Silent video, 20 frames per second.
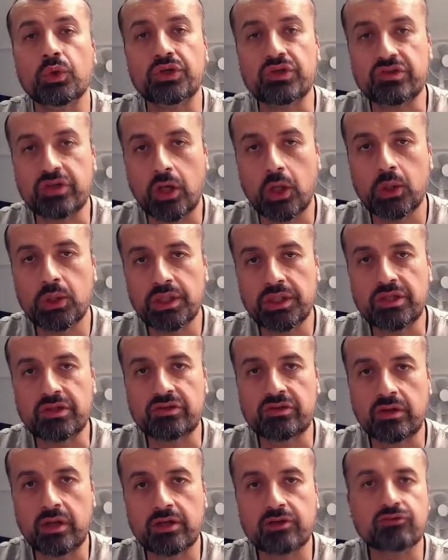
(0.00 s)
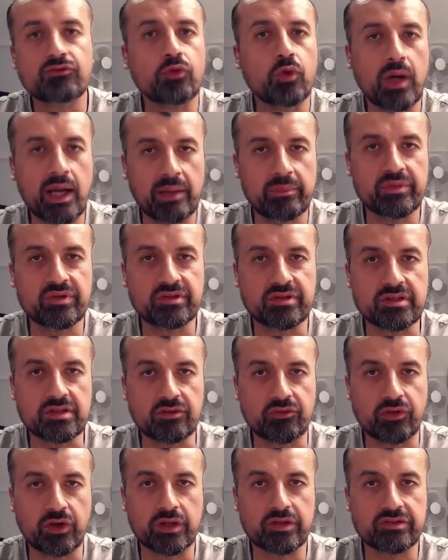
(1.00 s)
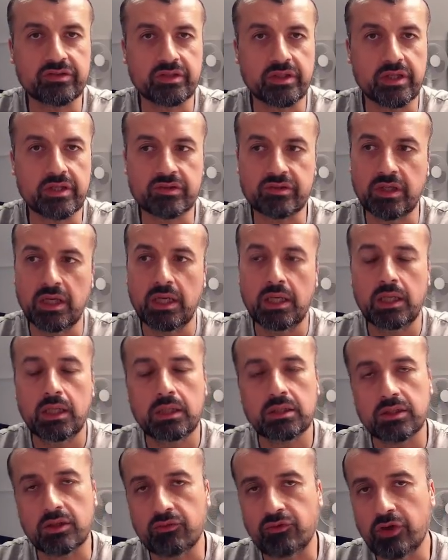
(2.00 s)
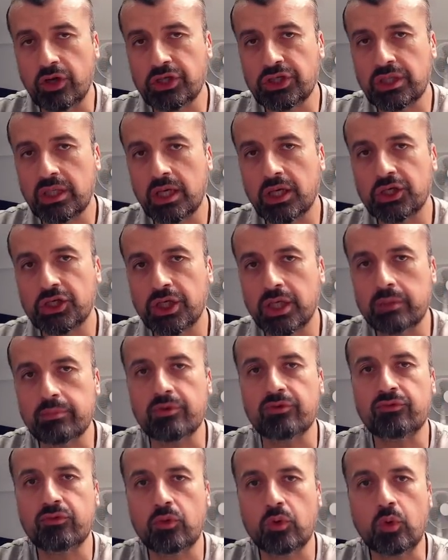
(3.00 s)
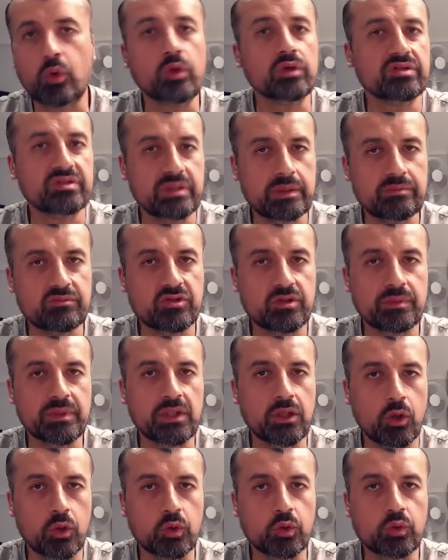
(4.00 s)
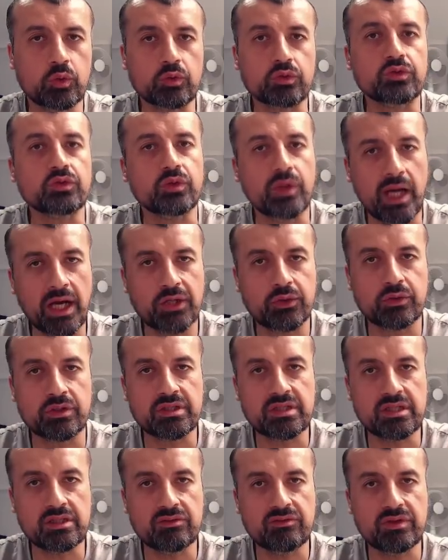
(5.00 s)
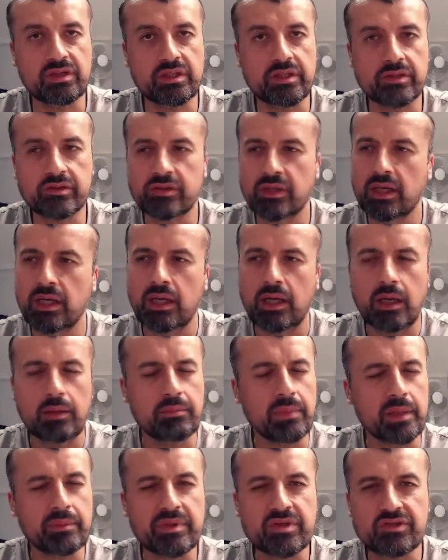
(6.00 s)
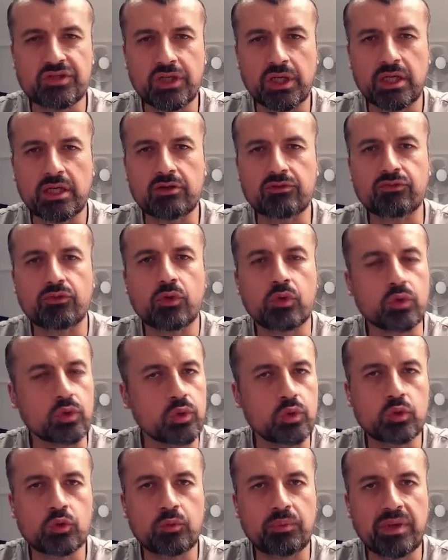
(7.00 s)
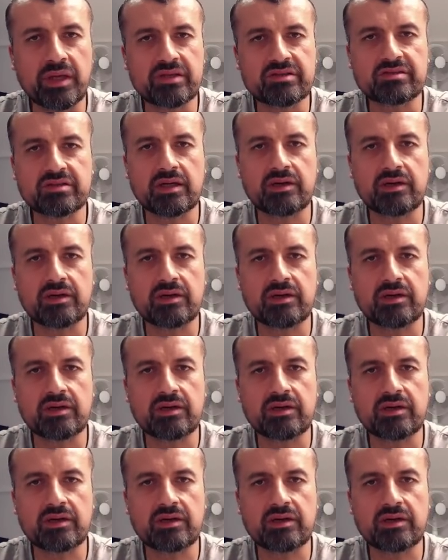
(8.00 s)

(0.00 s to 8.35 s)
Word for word: which is only designed for Amazon devices. The version that I shared before seems to be local to Android TVs. Maybe it's checking for Google Play